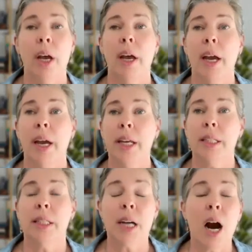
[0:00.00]
Its
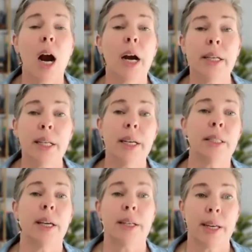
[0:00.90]
targeting is
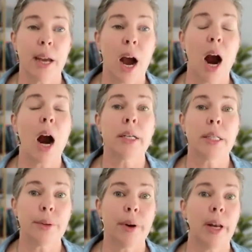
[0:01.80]
getting
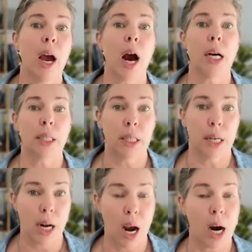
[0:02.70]
harder and harder
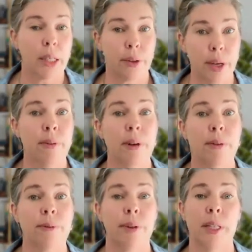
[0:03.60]
and harder, even
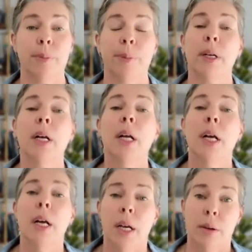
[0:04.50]
on Facebook.
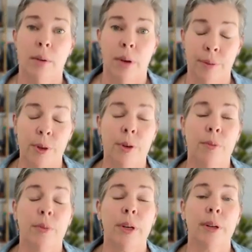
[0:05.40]
If you're
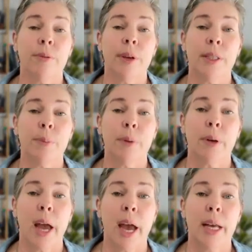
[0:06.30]
running Facebook
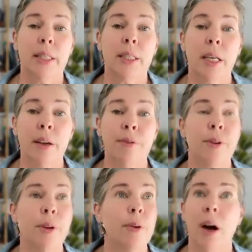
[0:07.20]
ads, if
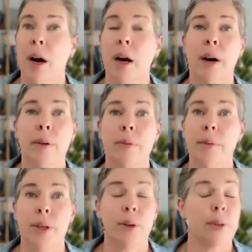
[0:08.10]
you are,
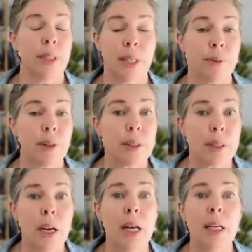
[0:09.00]
a six-figure
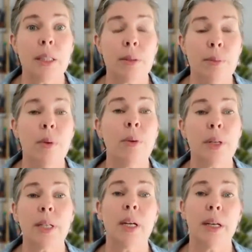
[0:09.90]
stylist, more
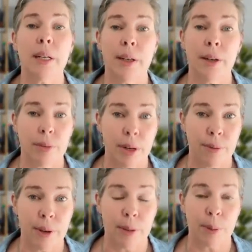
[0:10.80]
than likely you're running
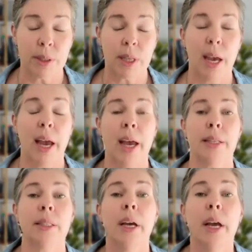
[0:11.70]
Facebook ads.